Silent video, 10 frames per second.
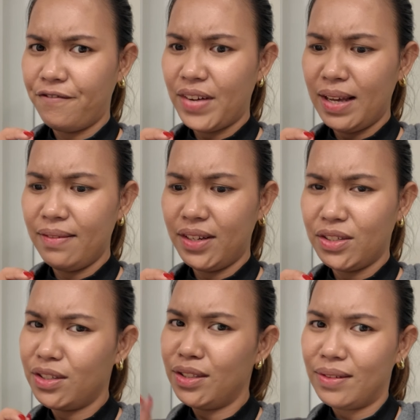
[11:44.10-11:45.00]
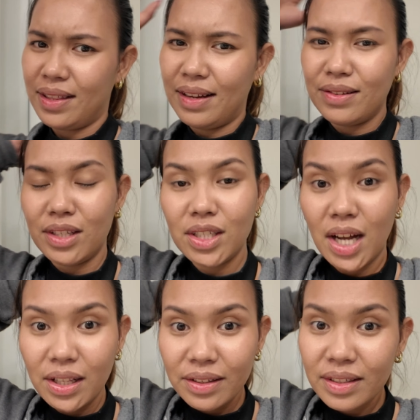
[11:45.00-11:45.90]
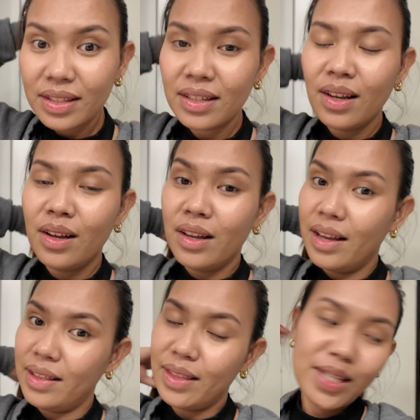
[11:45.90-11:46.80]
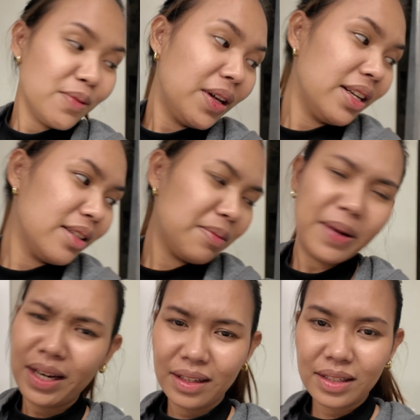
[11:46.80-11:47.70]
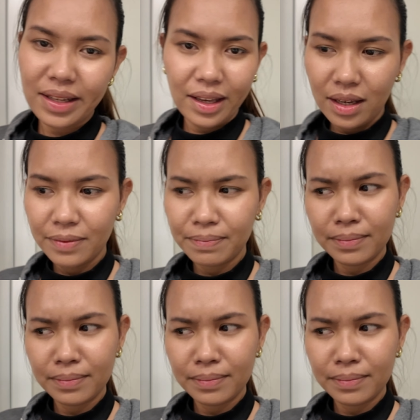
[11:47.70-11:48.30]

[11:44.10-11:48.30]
500 to a $1,000. And this one is padding is like,